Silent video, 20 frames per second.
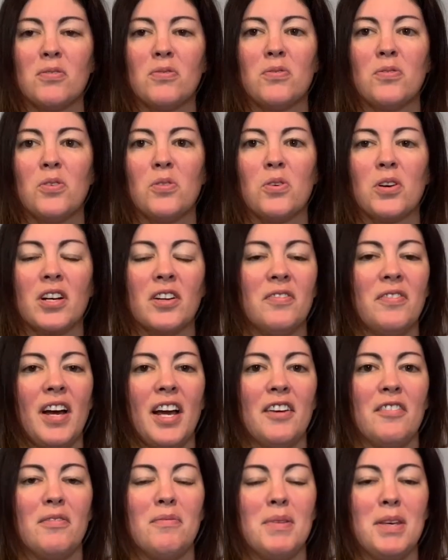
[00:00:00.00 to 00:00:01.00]
4 to
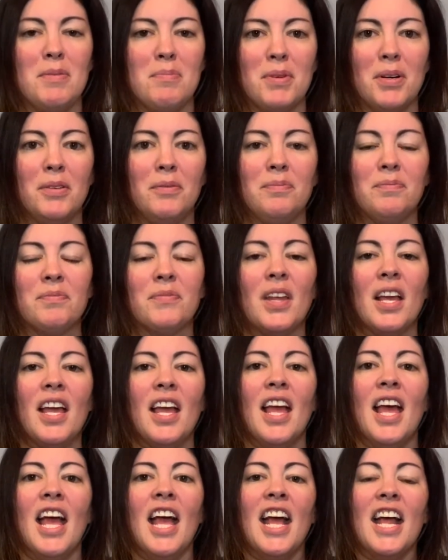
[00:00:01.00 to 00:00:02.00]
5 people.
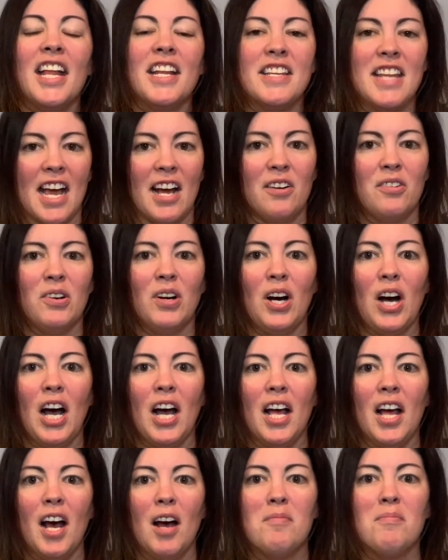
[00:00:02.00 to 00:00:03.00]
Now,
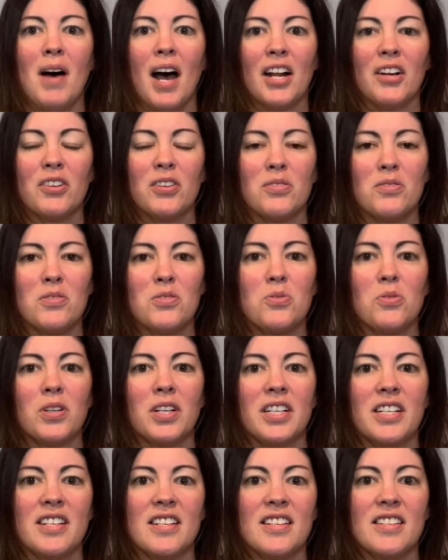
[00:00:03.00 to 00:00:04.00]
a moderate
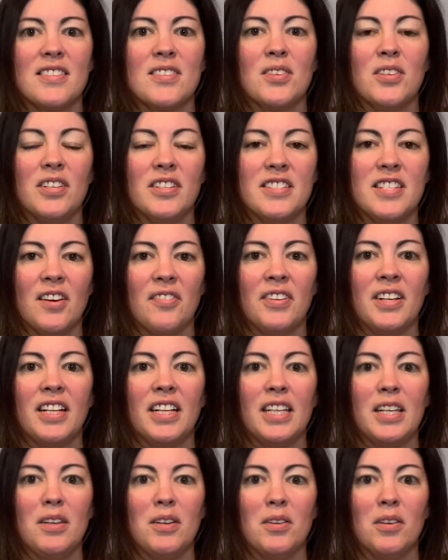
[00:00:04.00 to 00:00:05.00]
resort is
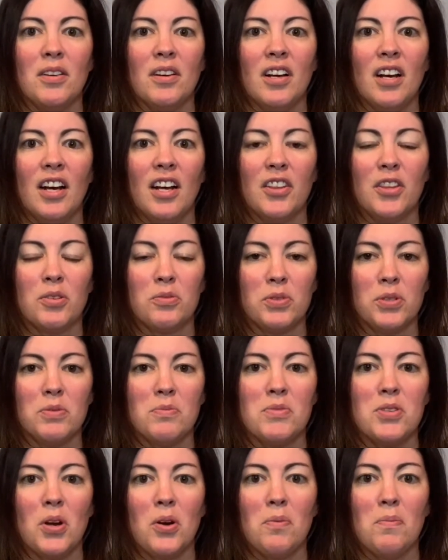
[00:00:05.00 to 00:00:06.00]
definitely, the
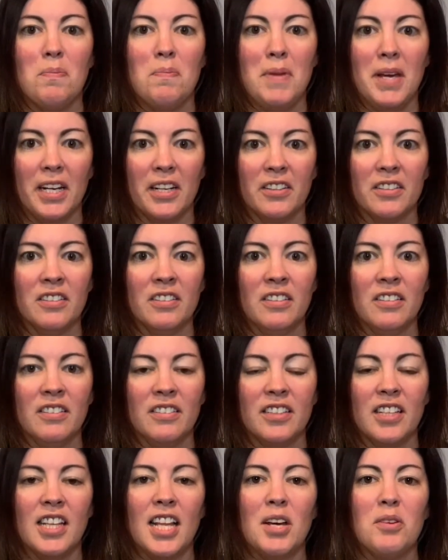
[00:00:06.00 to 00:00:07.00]
rooms are bigger
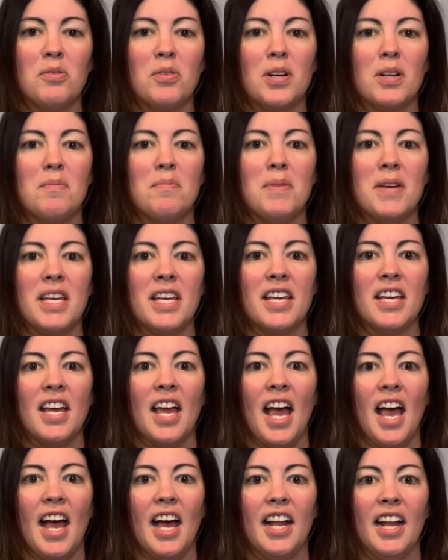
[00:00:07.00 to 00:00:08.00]
than they would be
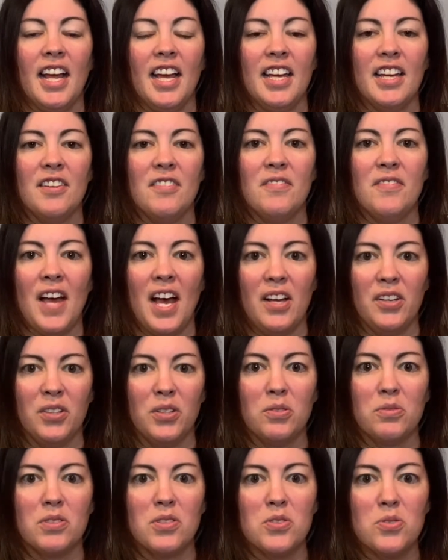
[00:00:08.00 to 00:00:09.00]
at a
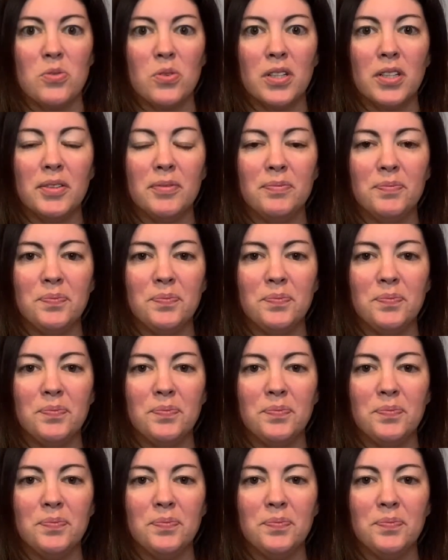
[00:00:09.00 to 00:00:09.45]
value resort.